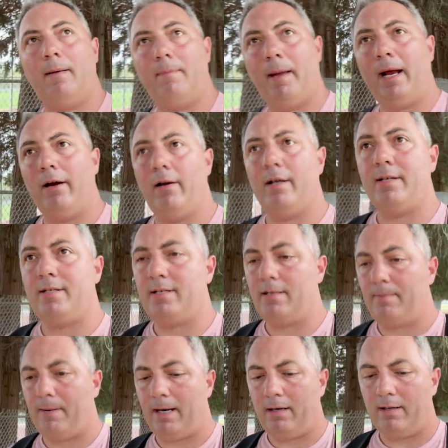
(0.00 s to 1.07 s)
Paris and the
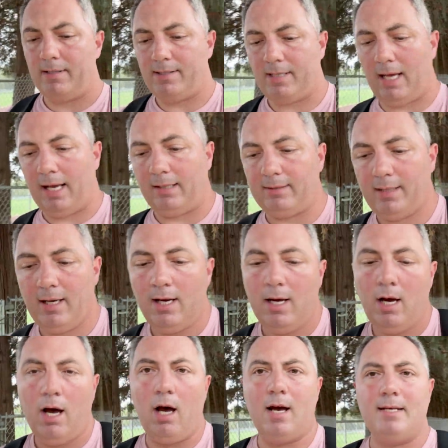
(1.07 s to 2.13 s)

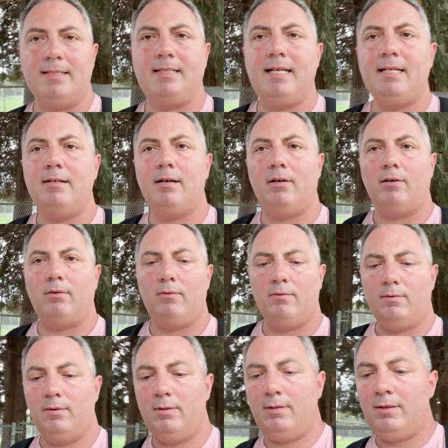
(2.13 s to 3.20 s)
Parasect, Dino,
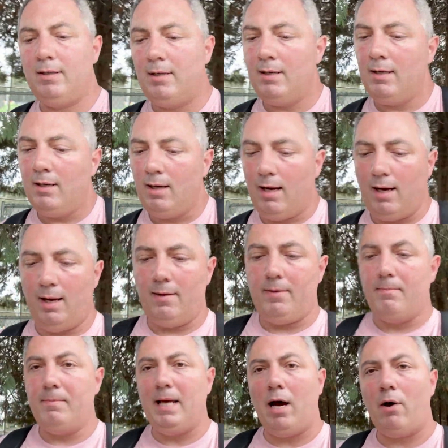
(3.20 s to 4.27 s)
the
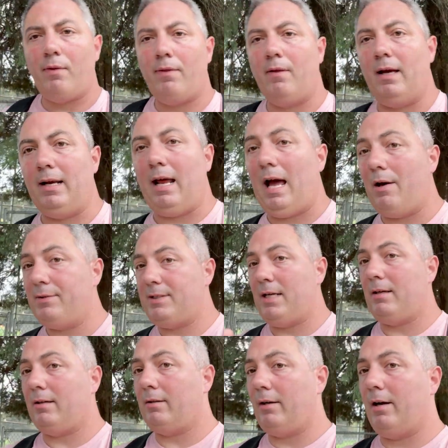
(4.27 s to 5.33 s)
Meowth line outside
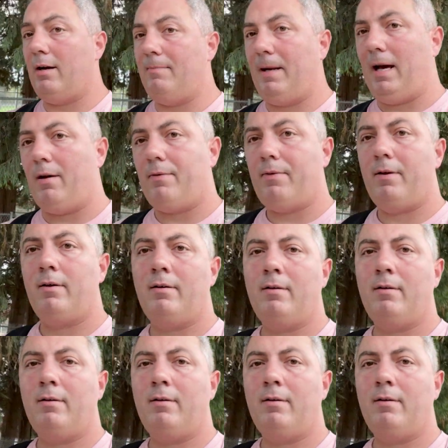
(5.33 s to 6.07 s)
of Galarian Meowth.